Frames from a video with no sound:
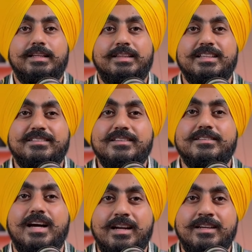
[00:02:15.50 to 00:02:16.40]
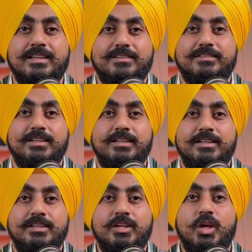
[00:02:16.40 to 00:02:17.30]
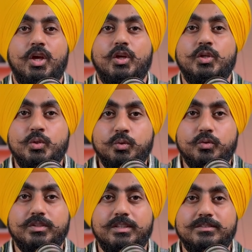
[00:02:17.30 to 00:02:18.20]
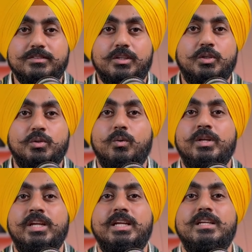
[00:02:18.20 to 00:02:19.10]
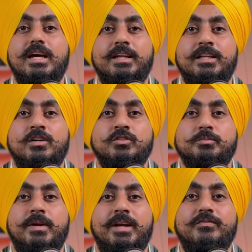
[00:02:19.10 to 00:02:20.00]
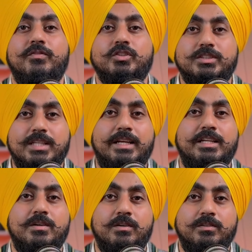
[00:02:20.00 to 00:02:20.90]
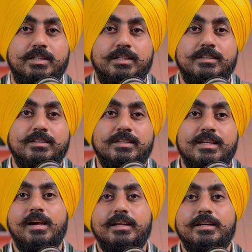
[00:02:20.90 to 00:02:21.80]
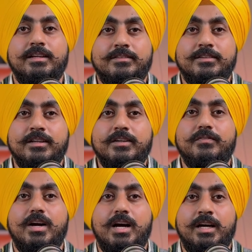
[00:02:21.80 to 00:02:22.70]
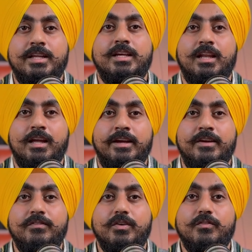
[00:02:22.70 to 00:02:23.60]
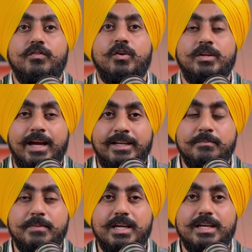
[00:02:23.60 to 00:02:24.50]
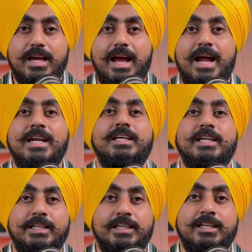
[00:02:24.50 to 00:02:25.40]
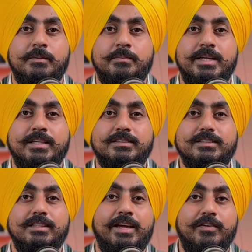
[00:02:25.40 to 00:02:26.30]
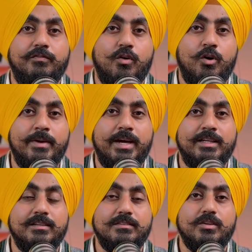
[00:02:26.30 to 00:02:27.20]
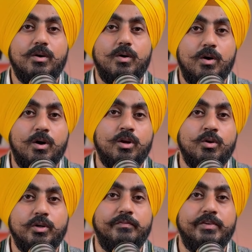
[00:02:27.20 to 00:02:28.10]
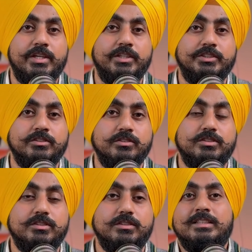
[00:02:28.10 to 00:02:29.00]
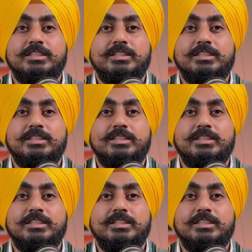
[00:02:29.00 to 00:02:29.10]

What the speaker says: This is unnecessary. Users don't need an announcement for static content. Reserve ARIA Live for dynamic and critical updates like form errors or notifications.